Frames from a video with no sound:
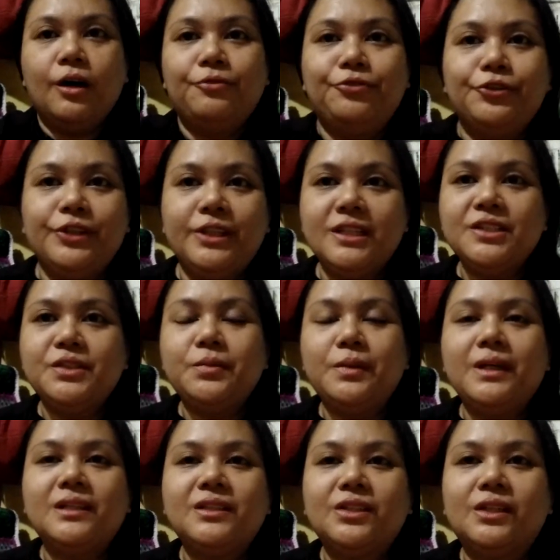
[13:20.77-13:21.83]
For this
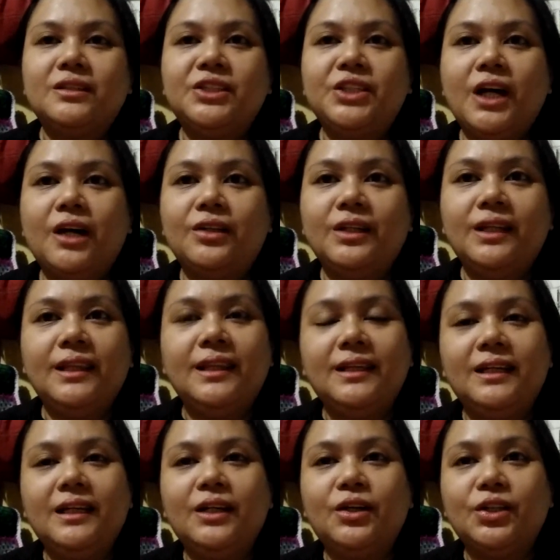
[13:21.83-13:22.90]
week's Sharon
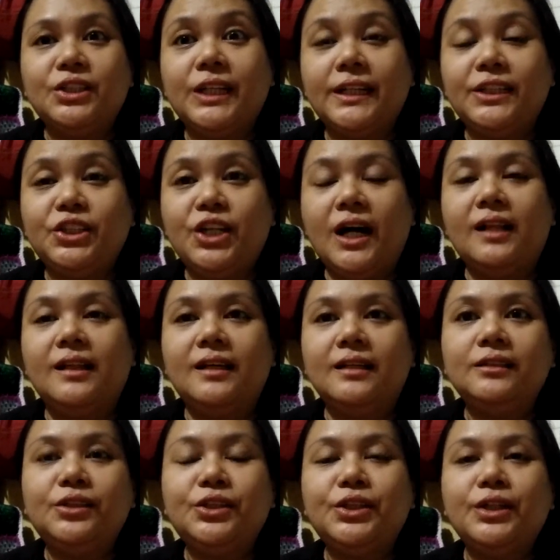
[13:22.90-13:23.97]
Lee Crochet
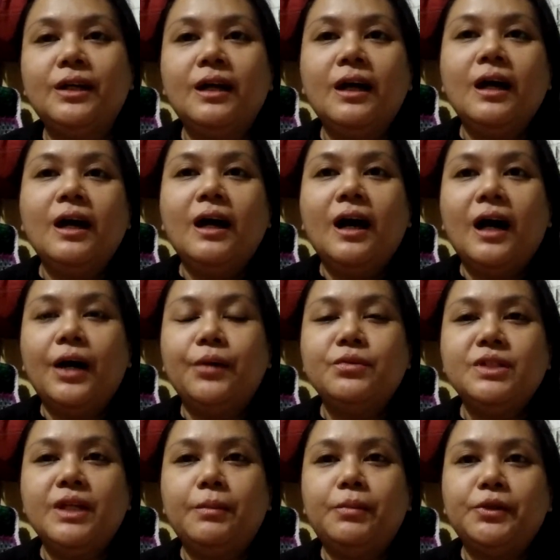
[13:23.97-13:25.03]
Challenge, I
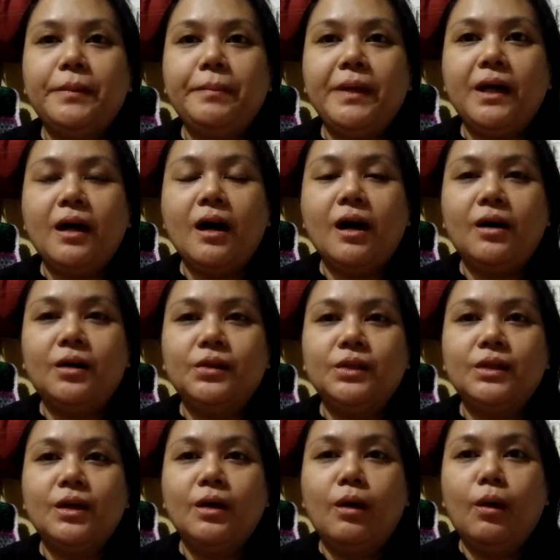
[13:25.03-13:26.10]
was able to pick out
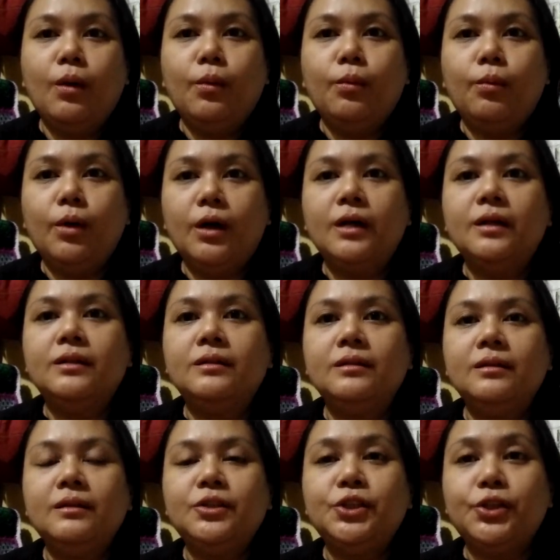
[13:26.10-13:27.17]

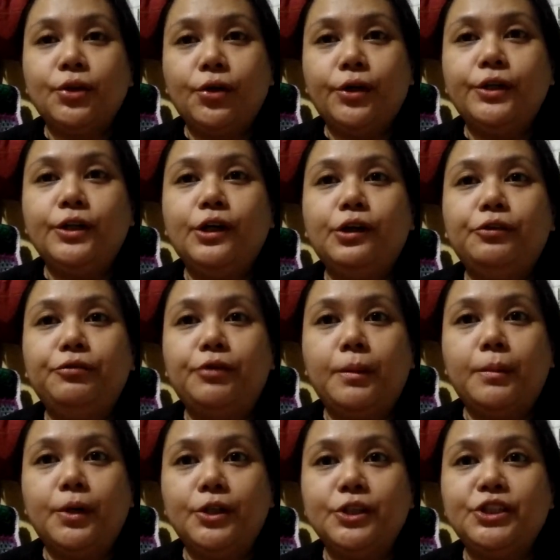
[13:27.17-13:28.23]
one tutorial
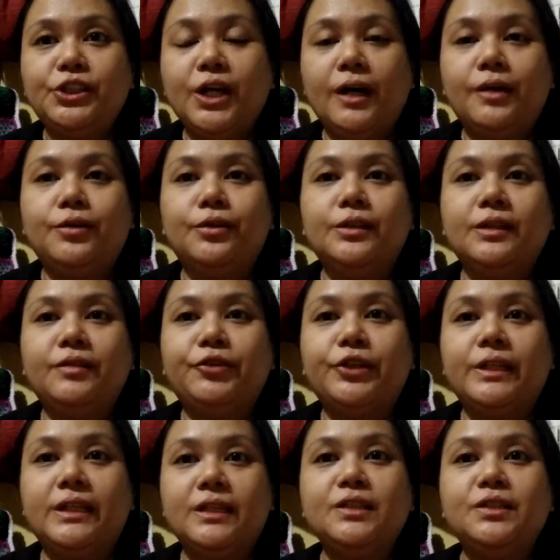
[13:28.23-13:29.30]
from her channel for
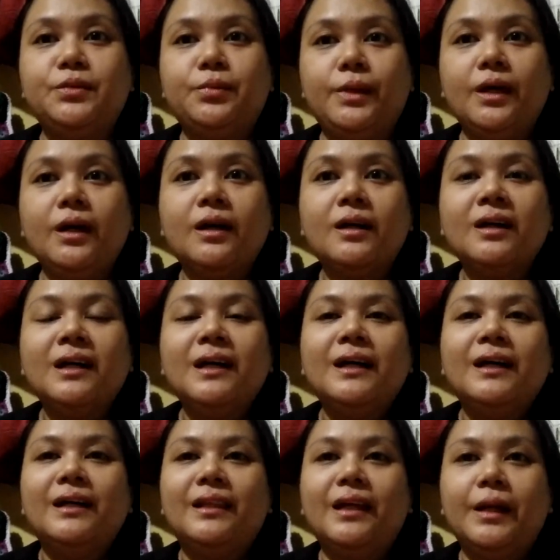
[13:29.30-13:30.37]
this week
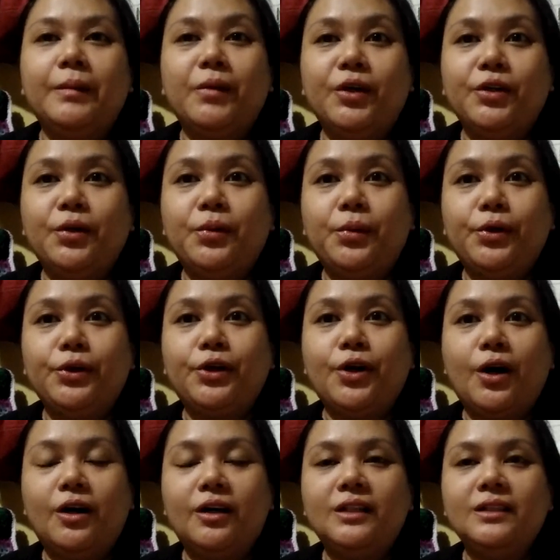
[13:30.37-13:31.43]
that I'm gonna work
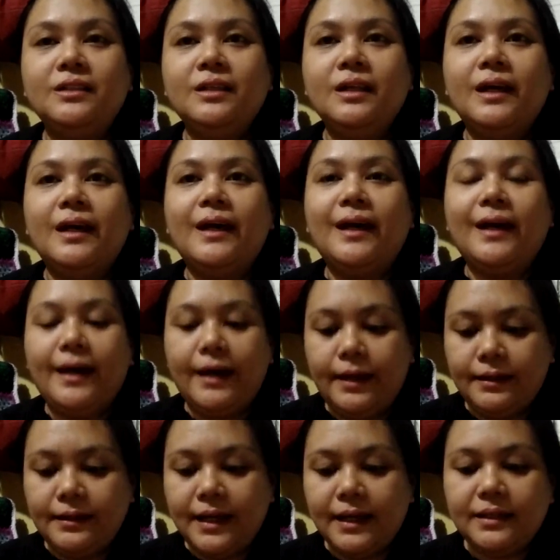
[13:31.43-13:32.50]
on,
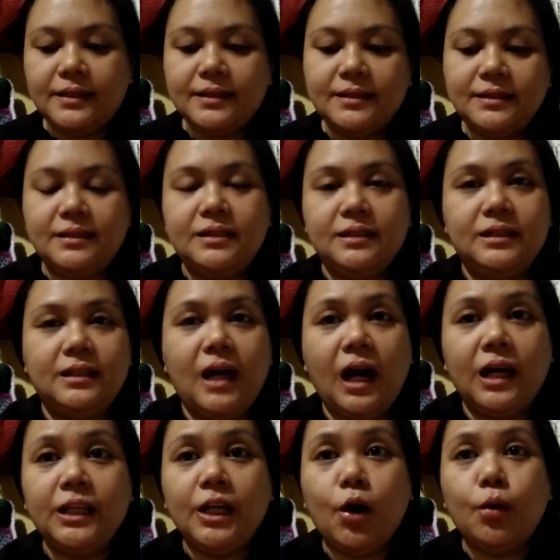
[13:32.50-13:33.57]
and that is the
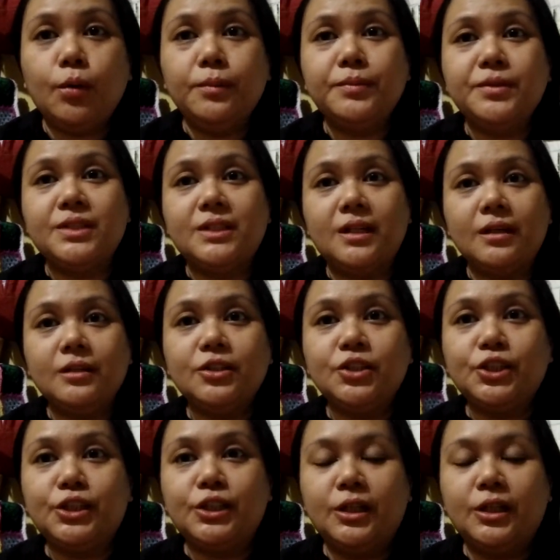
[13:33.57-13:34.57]
honeycomb stitch.